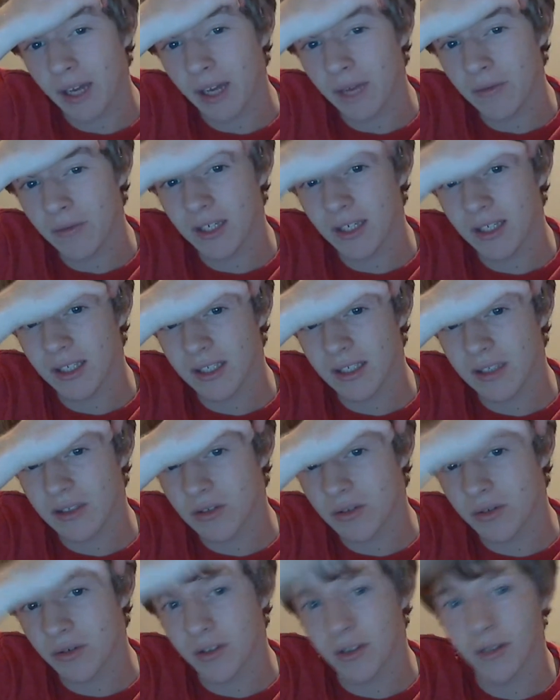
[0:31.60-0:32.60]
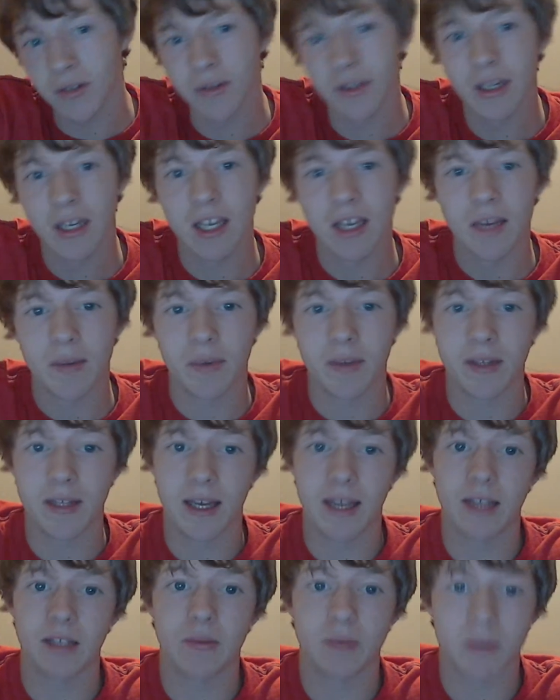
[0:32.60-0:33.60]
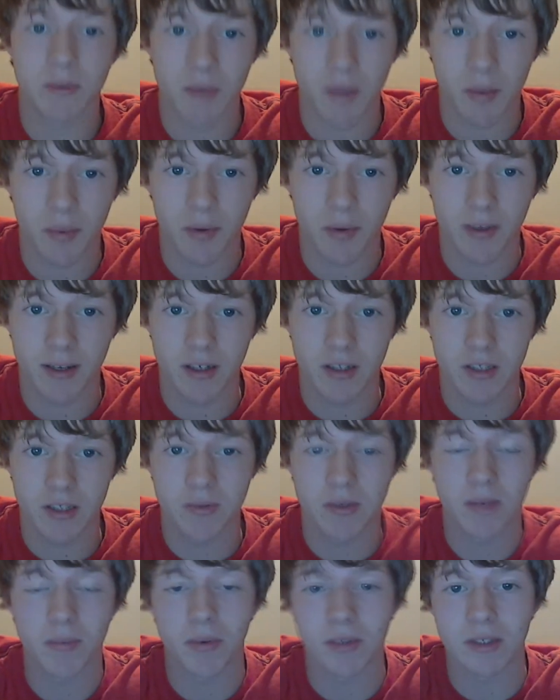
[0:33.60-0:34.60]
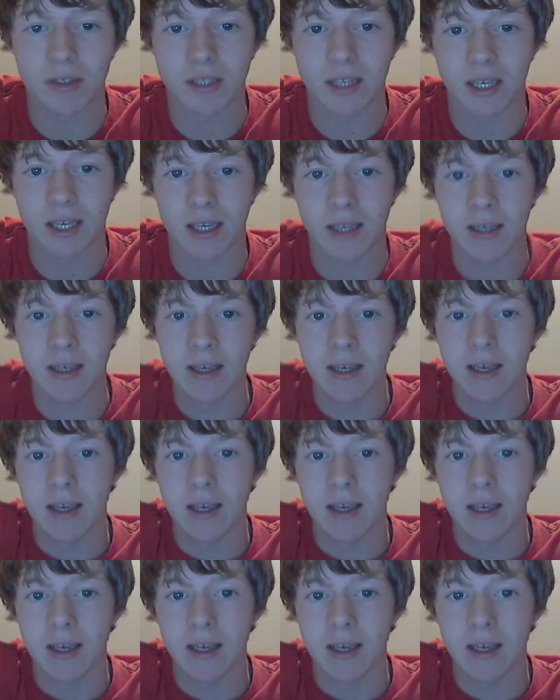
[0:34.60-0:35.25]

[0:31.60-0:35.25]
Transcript: I don't think it's true, but that's what my Polaris people are saying.